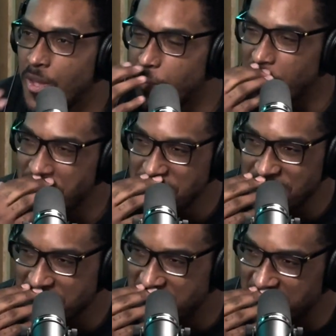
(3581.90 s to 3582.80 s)
Well,
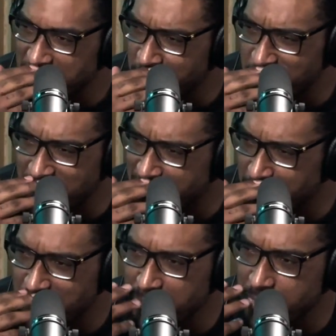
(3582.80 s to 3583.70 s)
everything's different for
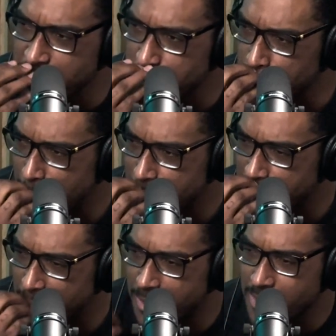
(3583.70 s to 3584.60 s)
different people too. Like
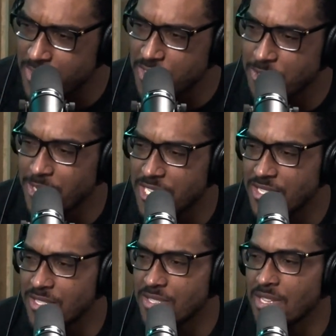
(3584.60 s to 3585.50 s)
there are
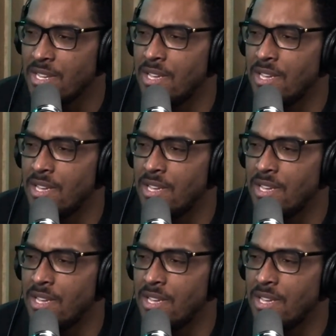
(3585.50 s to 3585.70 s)
situations